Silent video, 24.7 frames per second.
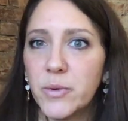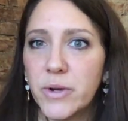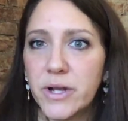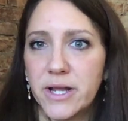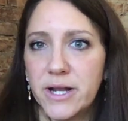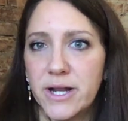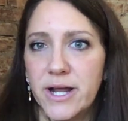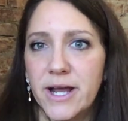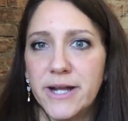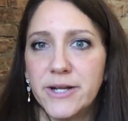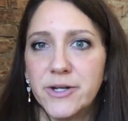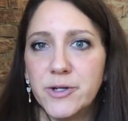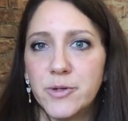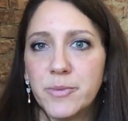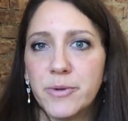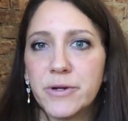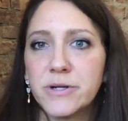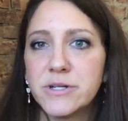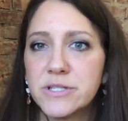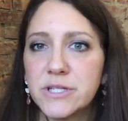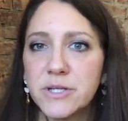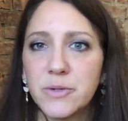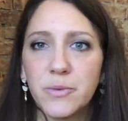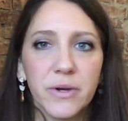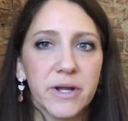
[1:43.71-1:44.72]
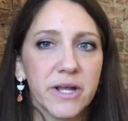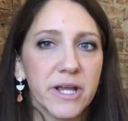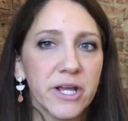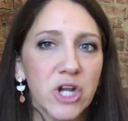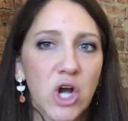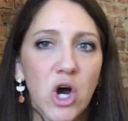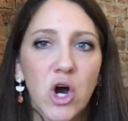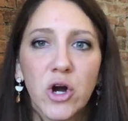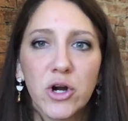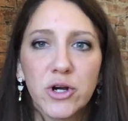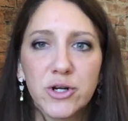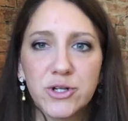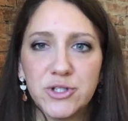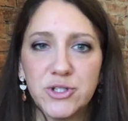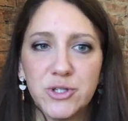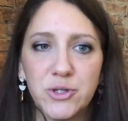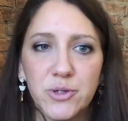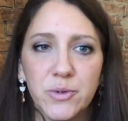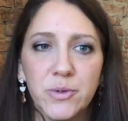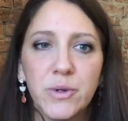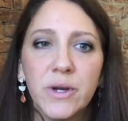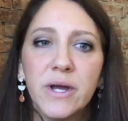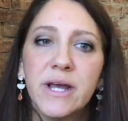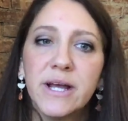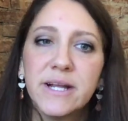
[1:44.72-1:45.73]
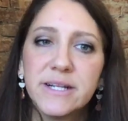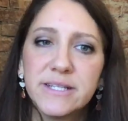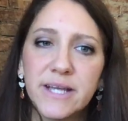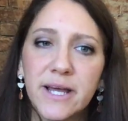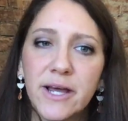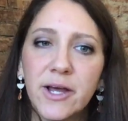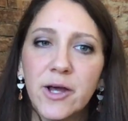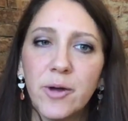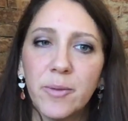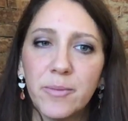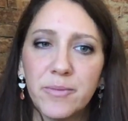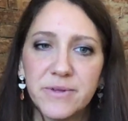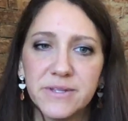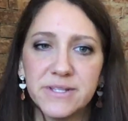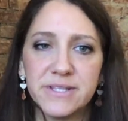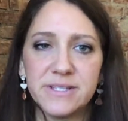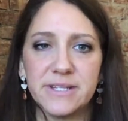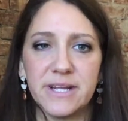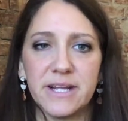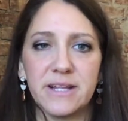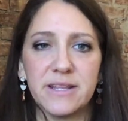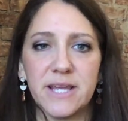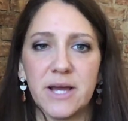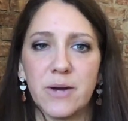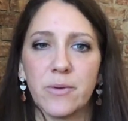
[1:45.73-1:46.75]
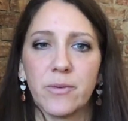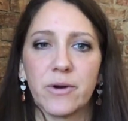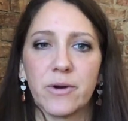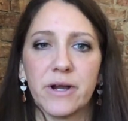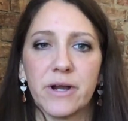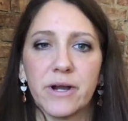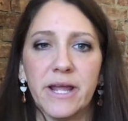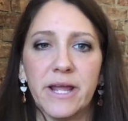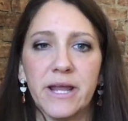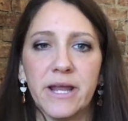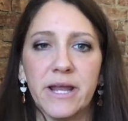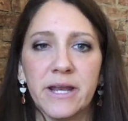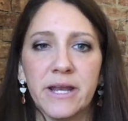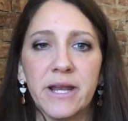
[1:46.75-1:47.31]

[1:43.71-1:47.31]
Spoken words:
What can I do personally? What can art do to help the state that we're in?